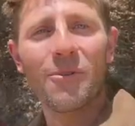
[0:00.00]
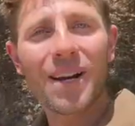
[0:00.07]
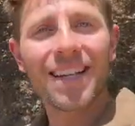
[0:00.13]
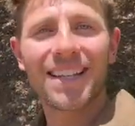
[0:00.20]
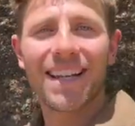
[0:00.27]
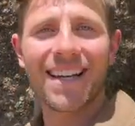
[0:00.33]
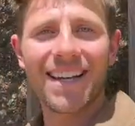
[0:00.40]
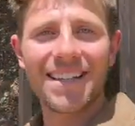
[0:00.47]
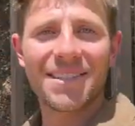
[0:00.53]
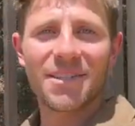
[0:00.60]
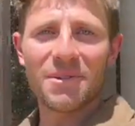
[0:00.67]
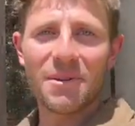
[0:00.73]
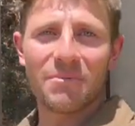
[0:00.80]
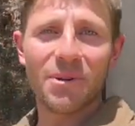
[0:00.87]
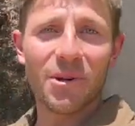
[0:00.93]
right, guys, so
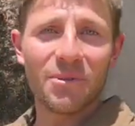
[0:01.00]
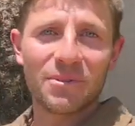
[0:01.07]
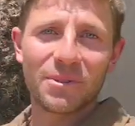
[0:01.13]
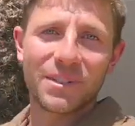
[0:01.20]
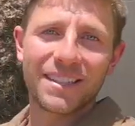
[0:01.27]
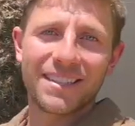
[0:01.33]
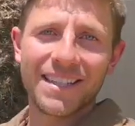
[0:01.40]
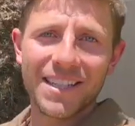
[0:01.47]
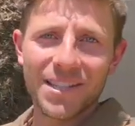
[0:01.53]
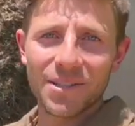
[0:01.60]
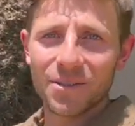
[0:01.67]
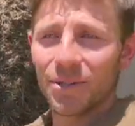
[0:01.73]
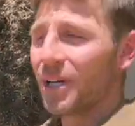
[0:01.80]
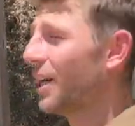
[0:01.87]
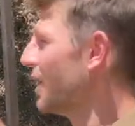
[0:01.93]
I'm going to
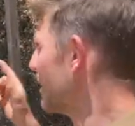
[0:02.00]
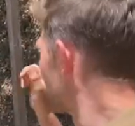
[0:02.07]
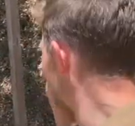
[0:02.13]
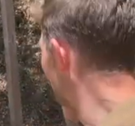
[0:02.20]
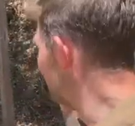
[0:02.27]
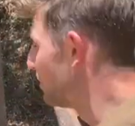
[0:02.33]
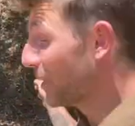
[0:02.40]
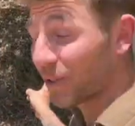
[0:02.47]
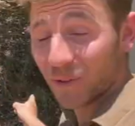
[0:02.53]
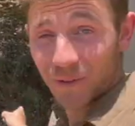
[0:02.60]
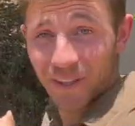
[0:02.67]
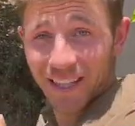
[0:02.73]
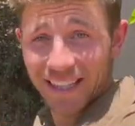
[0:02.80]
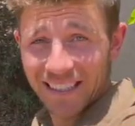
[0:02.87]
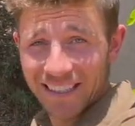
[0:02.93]
continue to build
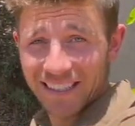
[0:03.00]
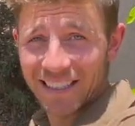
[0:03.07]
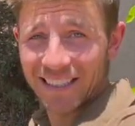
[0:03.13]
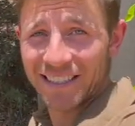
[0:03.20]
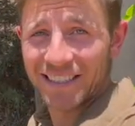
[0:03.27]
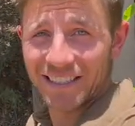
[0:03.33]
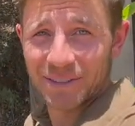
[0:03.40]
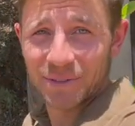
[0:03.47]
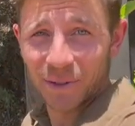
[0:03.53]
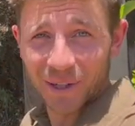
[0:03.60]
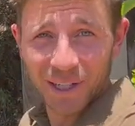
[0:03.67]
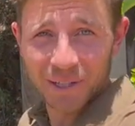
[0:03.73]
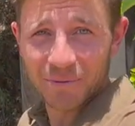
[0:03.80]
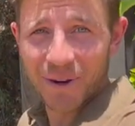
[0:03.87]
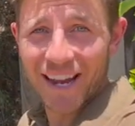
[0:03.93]
this
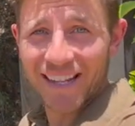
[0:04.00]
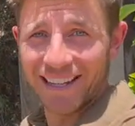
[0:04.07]
toilet right